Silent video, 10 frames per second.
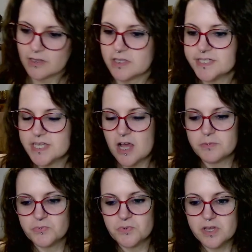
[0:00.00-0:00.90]
This
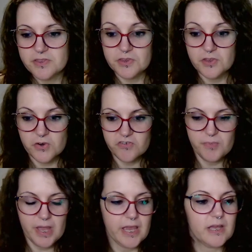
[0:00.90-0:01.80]
helps with nerve
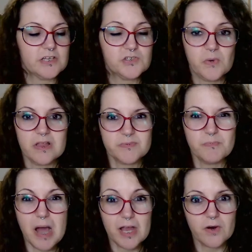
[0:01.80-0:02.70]
pain as well as
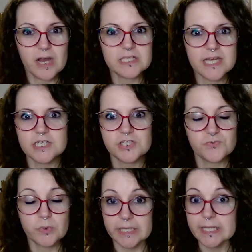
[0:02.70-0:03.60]
migraines and just
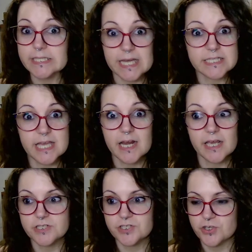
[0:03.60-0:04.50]
really intense
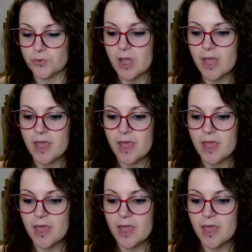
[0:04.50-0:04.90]
headaches too.